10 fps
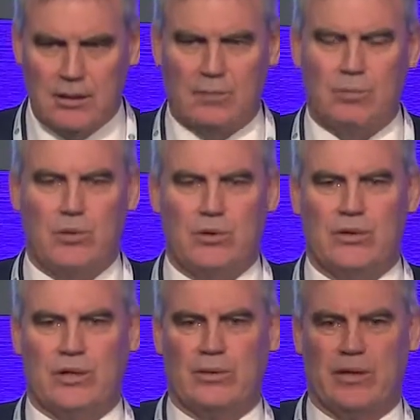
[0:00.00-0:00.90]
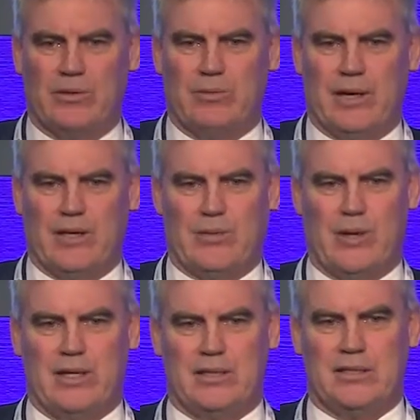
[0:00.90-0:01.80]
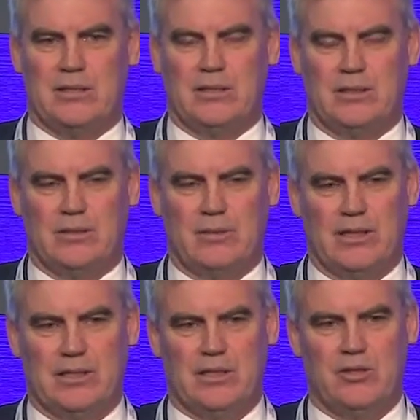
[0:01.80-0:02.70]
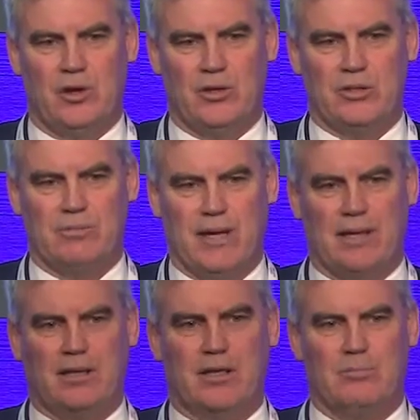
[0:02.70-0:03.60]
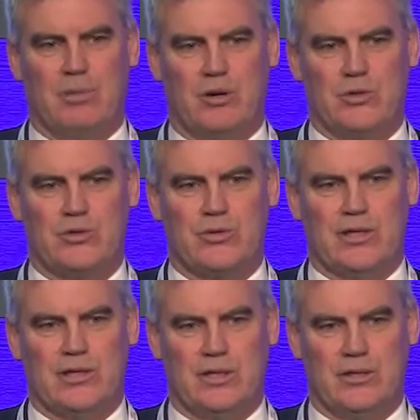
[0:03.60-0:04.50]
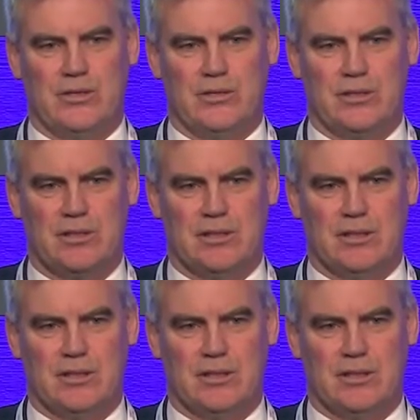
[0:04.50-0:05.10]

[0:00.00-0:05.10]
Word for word: The important thing with Health Pathways, we did not make it compulsory to use.